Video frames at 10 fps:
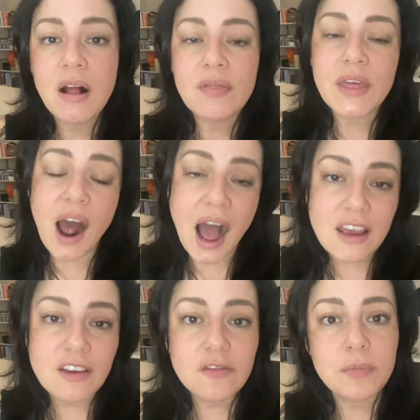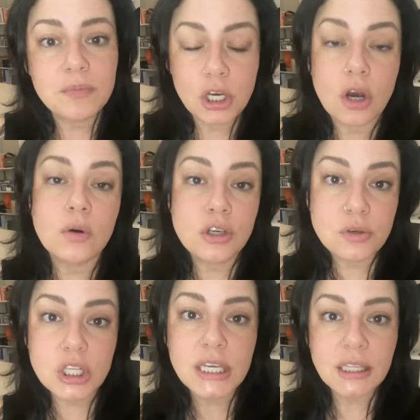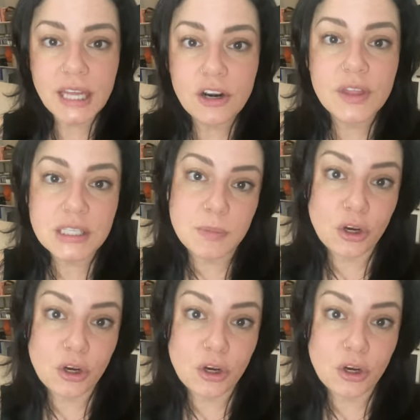that I have, you know, usually a letter that's been